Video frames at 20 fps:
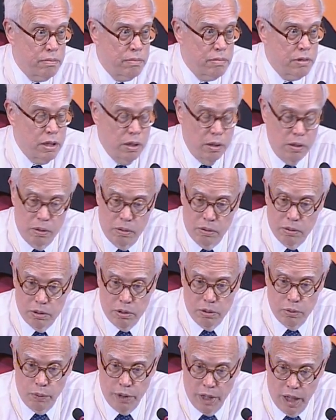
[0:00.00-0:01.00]
So
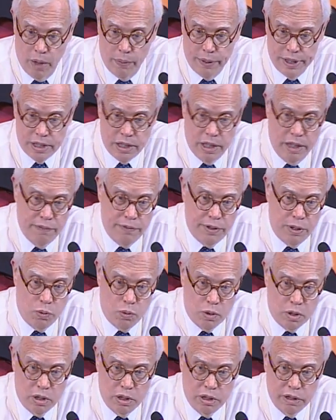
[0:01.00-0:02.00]
we always live in a
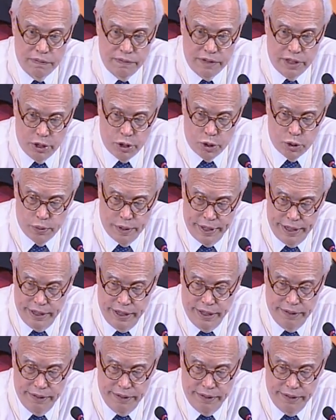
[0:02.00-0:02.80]
world of constrained